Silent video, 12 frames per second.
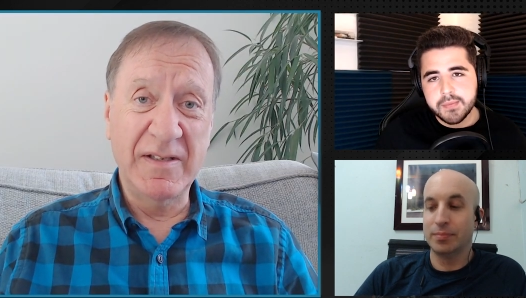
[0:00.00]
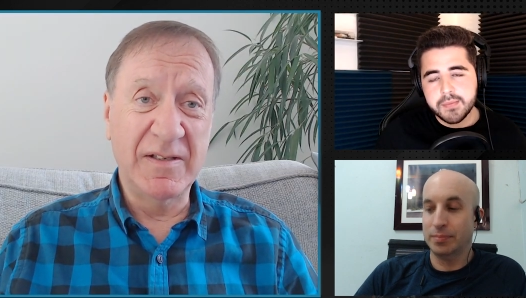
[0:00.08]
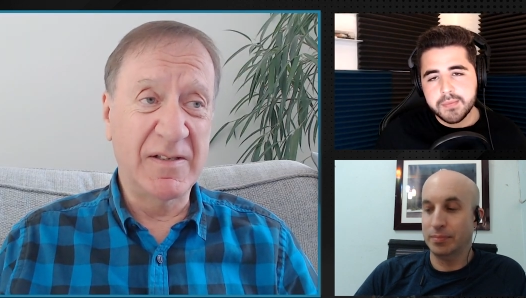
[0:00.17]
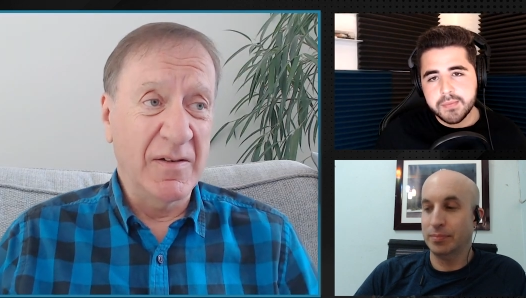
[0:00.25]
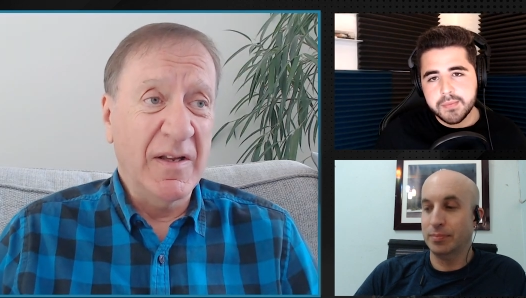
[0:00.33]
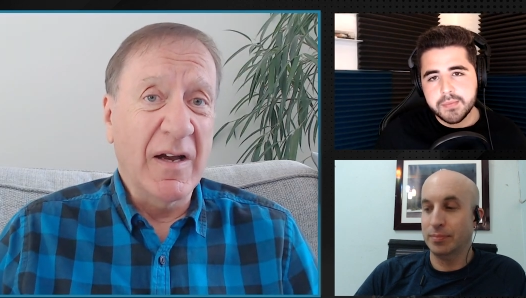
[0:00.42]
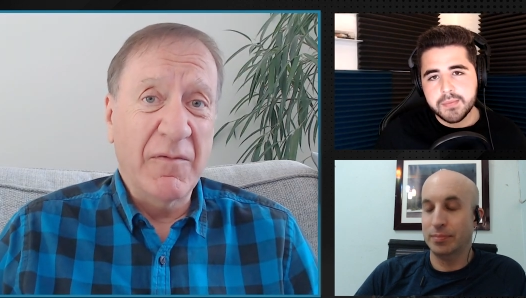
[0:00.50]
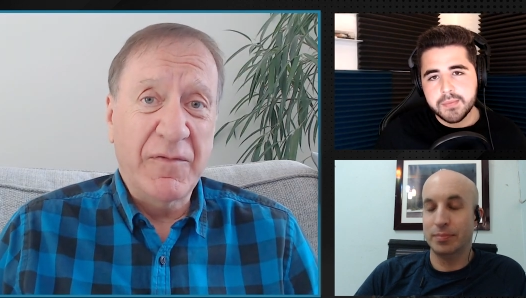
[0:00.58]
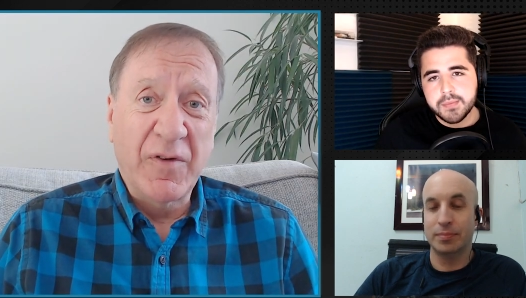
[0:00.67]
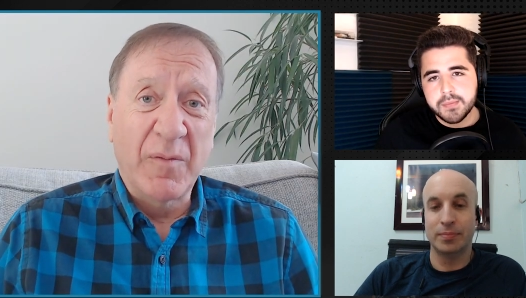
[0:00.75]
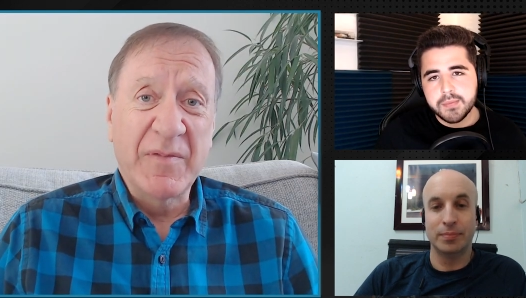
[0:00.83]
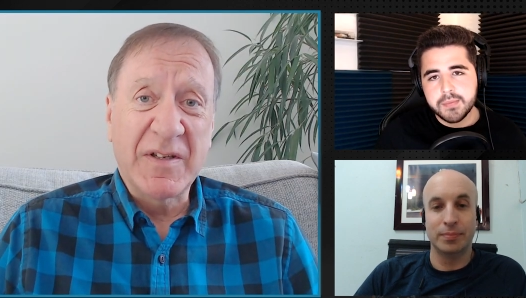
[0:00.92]
Speaker 1: He's, you know,
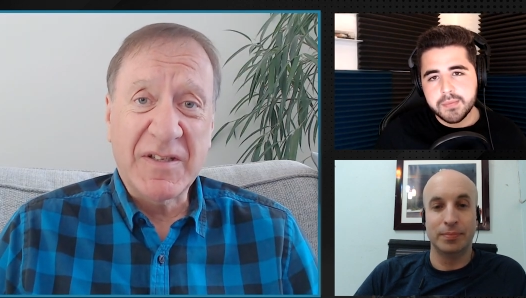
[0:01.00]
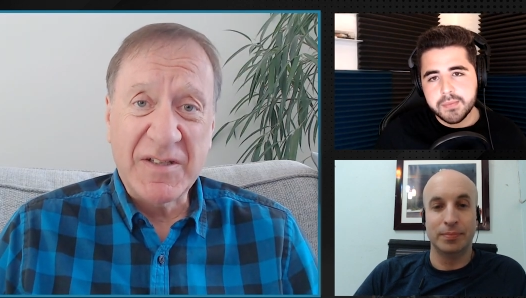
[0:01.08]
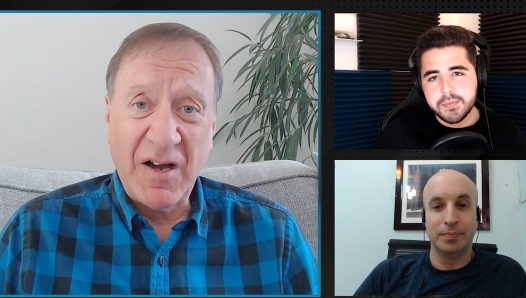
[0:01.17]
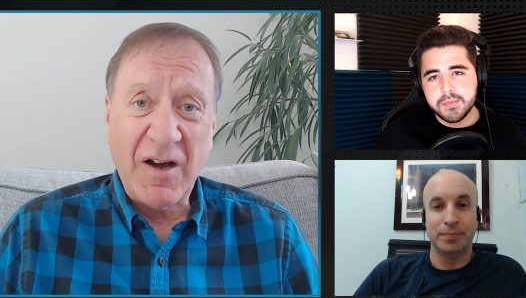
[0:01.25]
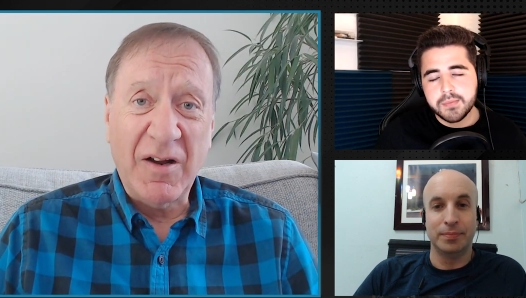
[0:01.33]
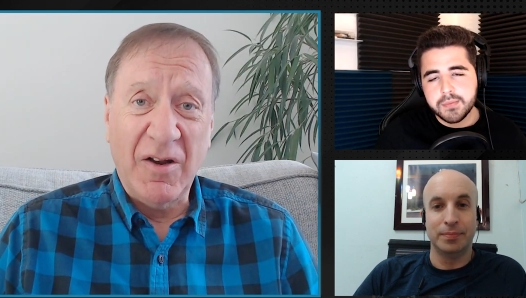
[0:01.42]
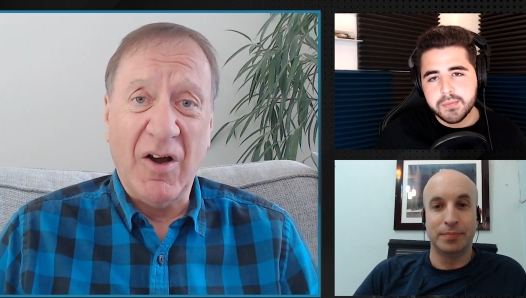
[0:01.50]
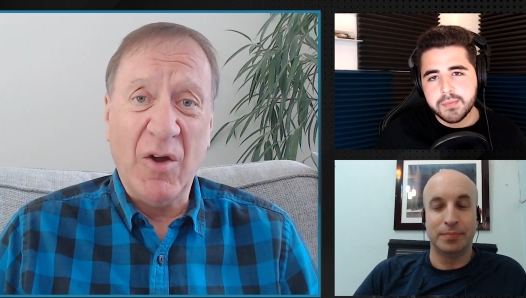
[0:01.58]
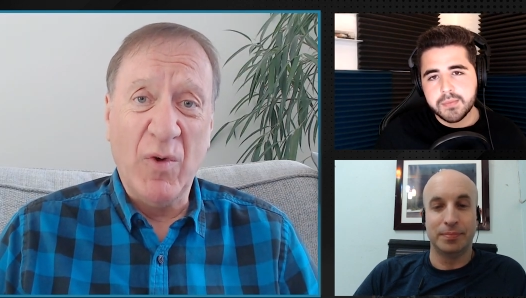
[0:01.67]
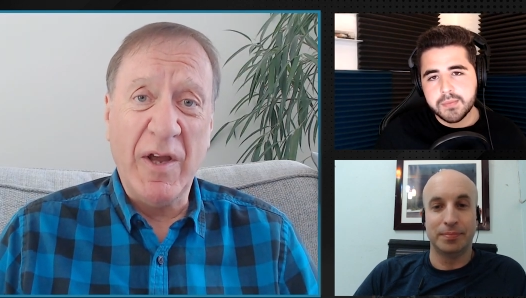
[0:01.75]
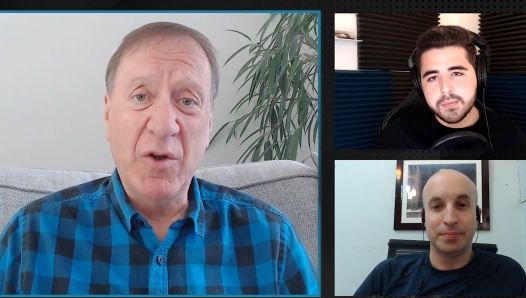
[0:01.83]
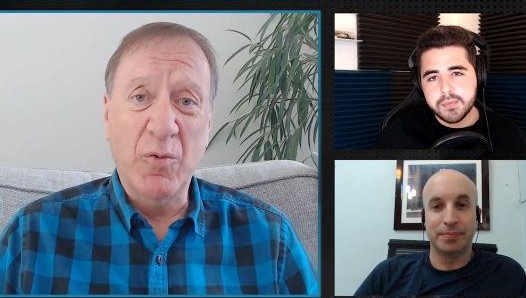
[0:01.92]
from the start
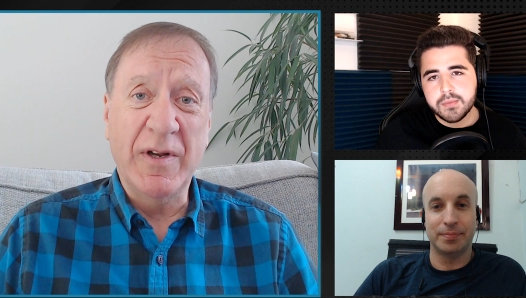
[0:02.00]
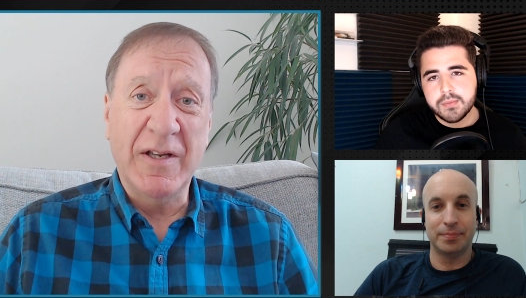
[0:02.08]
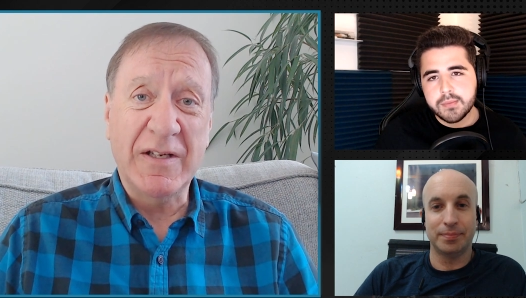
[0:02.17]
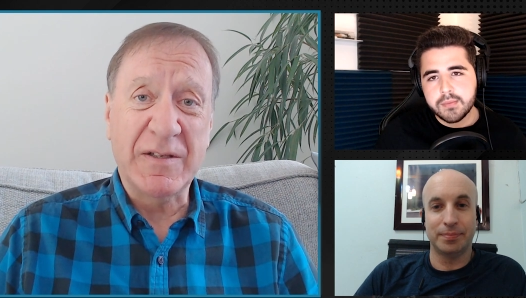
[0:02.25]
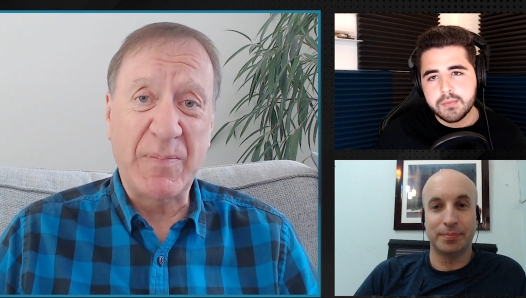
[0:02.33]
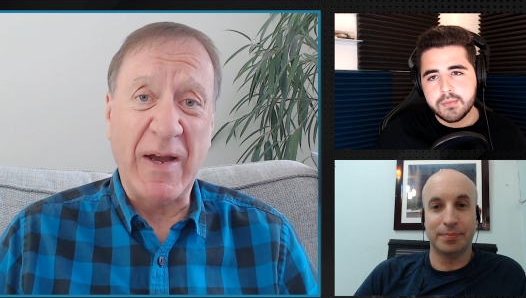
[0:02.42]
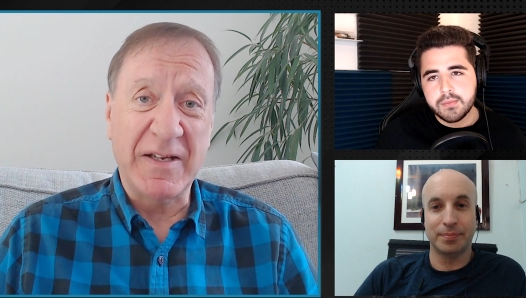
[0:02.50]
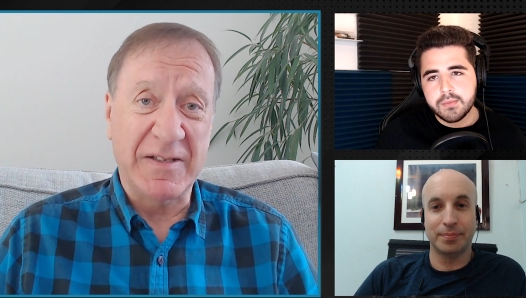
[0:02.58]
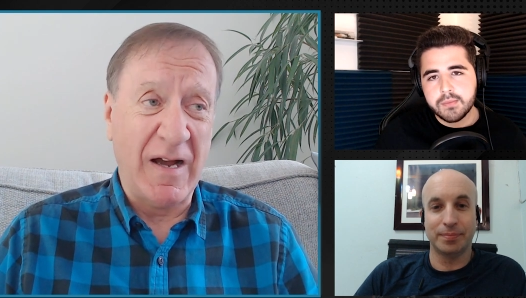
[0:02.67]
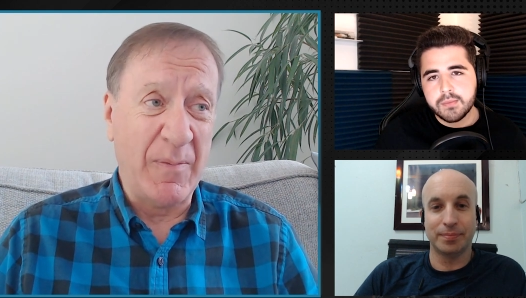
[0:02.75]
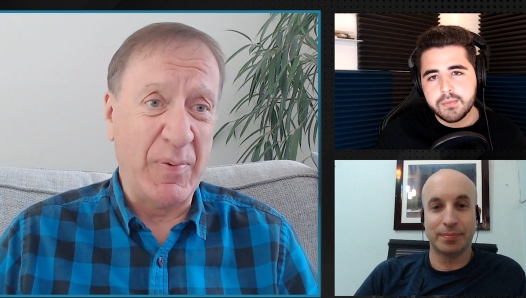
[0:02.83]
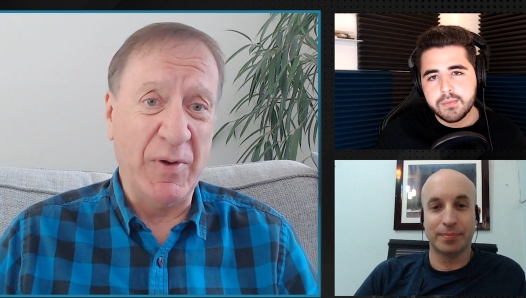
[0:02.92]
line where you would expect
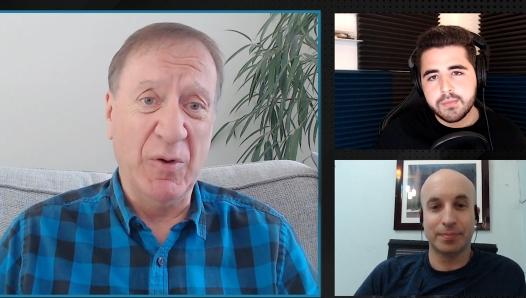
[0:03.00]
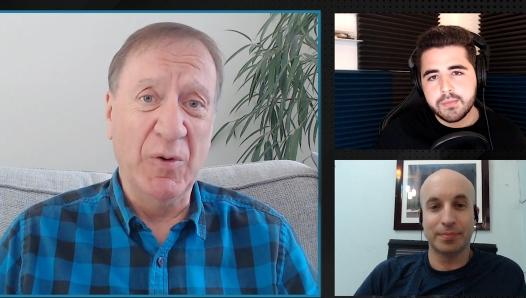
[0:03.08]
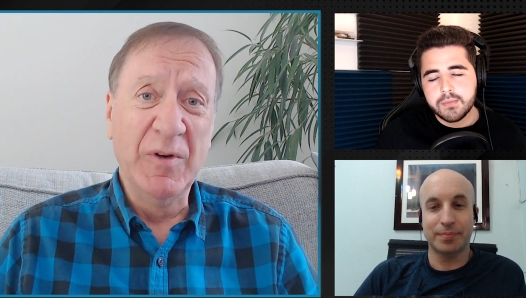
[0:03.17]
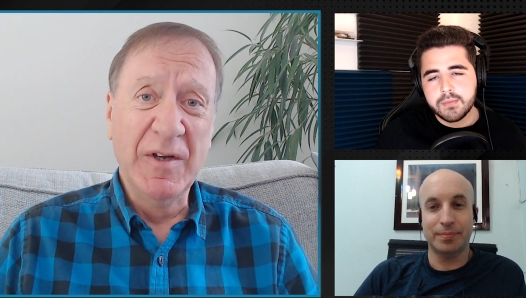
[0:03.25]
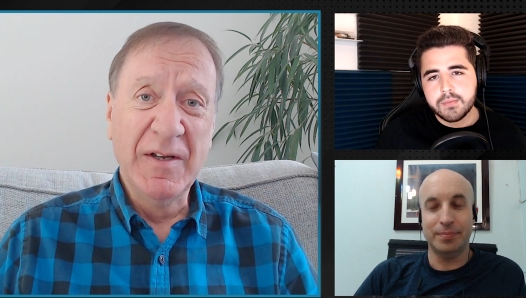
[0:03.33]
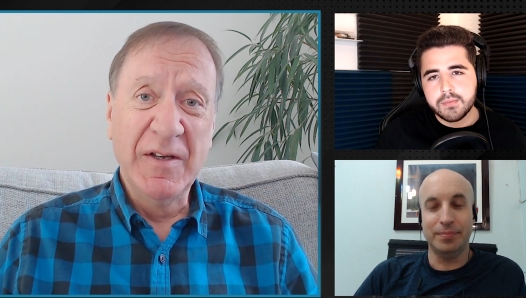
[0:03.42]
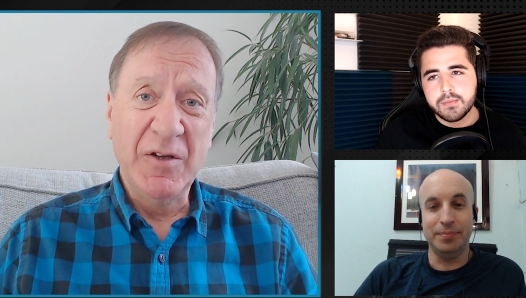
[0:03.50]
it's uphill,